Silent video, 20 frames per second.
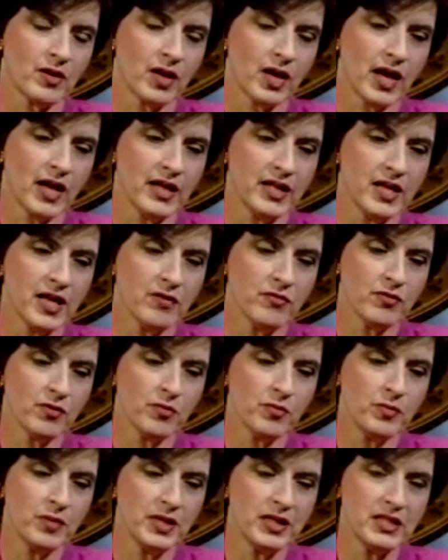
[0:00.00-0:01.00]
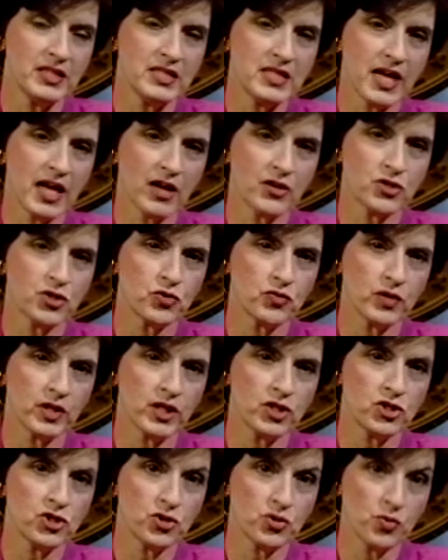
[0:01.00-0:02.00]
I had never been down to
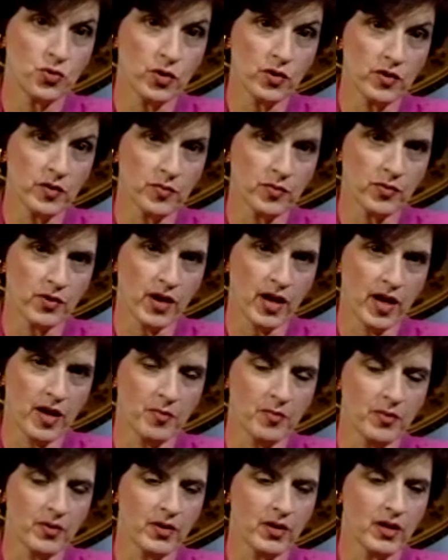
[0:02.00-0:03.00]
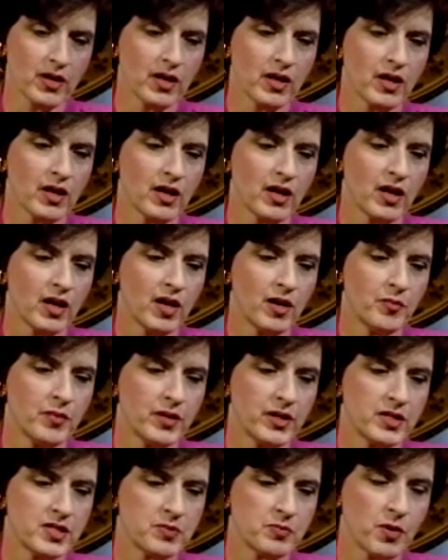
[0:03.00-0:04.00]
really tour the prep, but
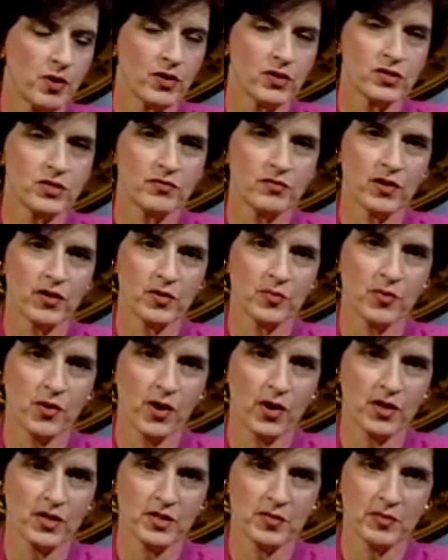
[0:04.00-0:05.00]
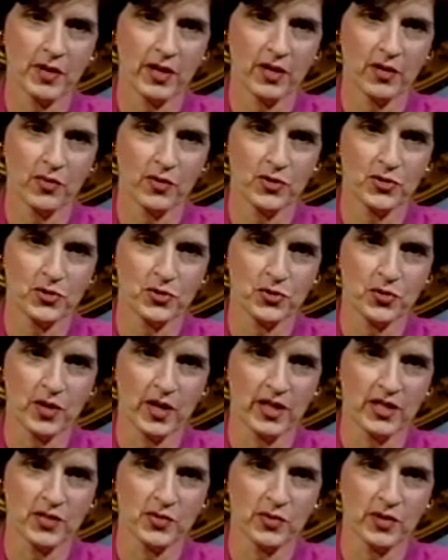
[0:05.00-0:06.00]
had spoken to Father Parks about it once or
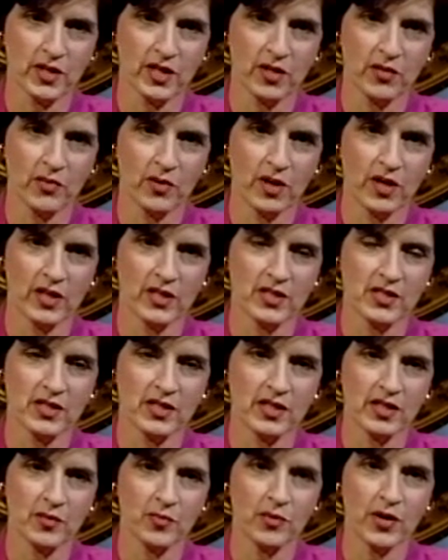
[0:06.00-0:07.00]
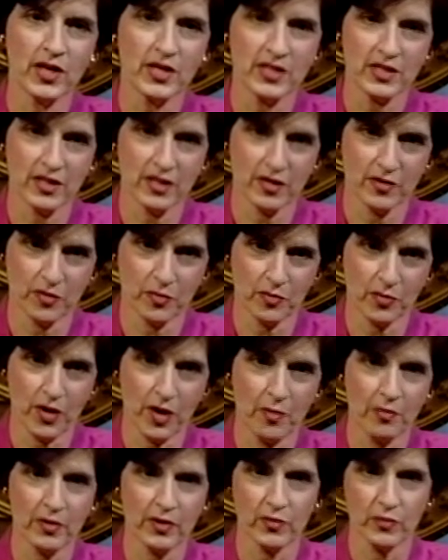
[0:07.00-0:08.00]
twice when he was the president of the
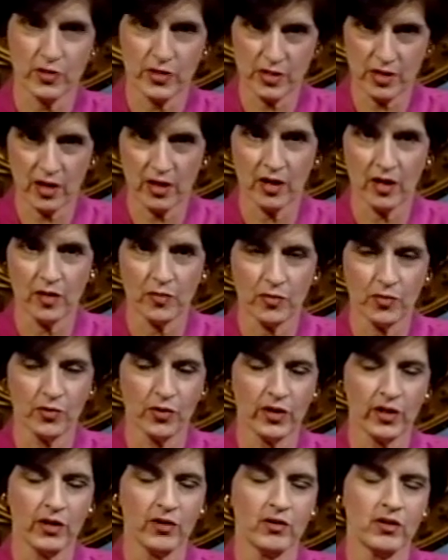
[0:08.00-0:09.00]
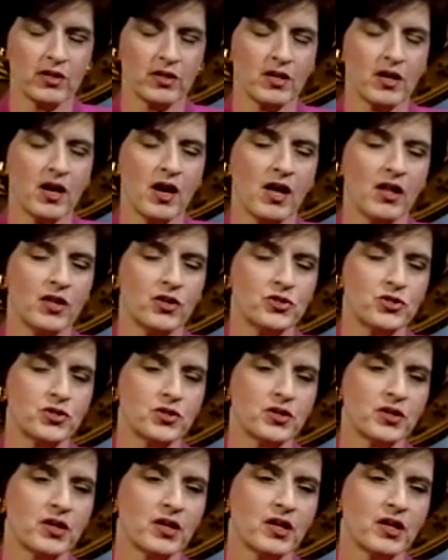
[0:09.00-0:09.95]
prep and was on our board here at the college.